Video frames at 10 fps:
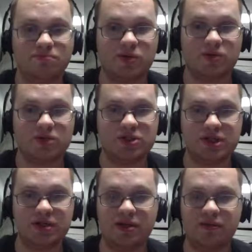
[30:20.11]
But we'll
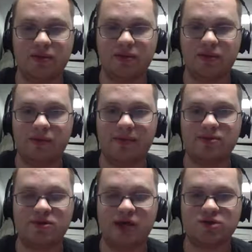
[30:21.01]
see that what
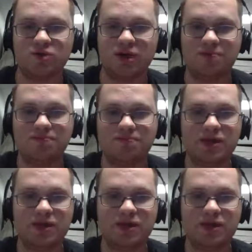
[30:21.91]
happens with that as well.